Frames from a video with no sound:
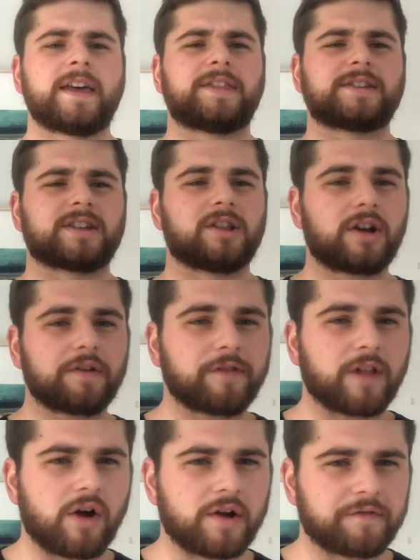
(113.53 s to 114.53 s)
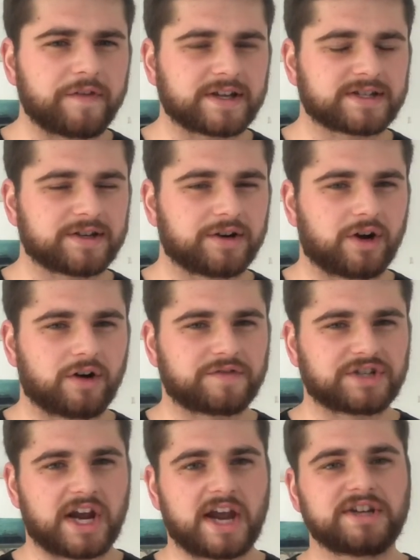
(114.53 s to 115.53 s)
there's a lot of flow-on effects of
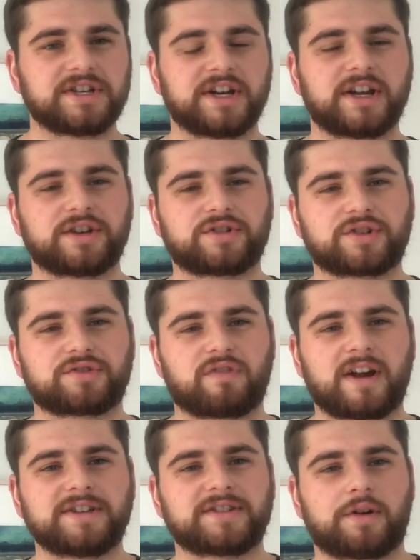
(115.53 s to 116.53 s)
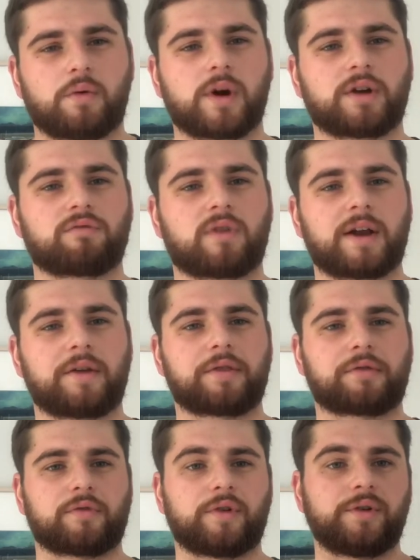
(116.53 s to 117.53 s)
changing interest rates, and I want to run
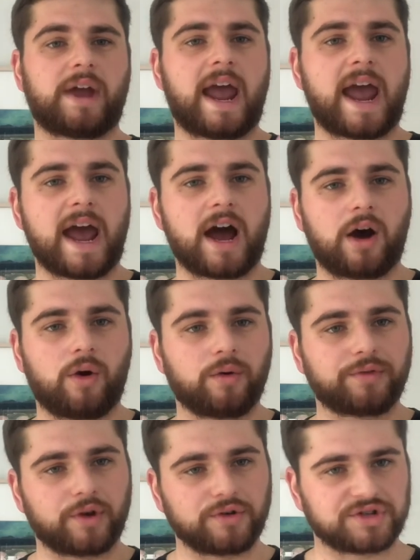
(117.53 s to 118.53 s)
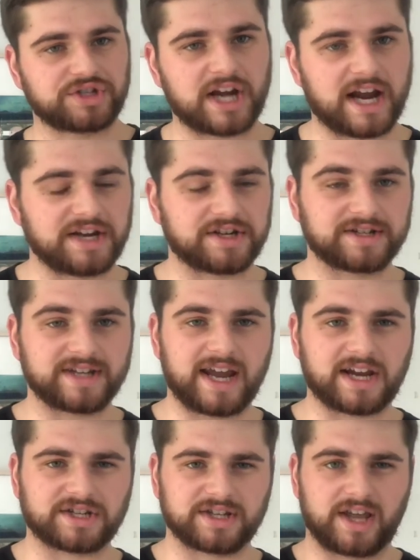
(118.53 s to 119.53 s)
through how those changes
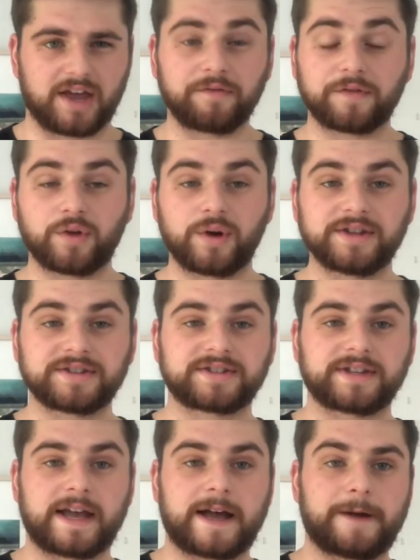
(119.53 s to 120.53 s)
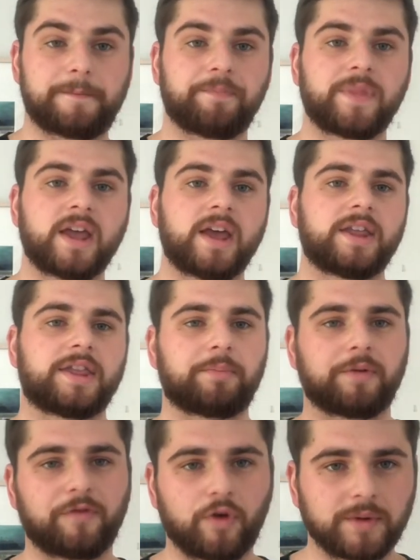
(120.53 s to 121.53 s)
actually influence the
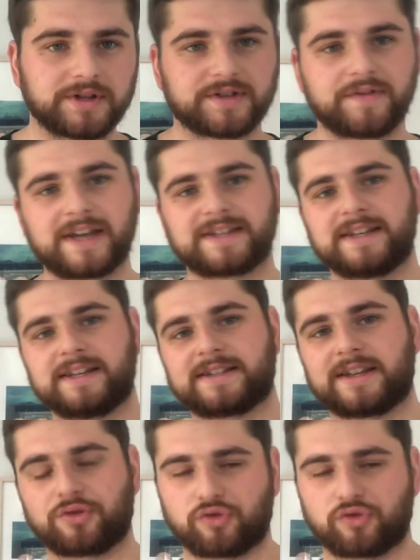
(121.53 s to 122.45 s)
performance of assets and the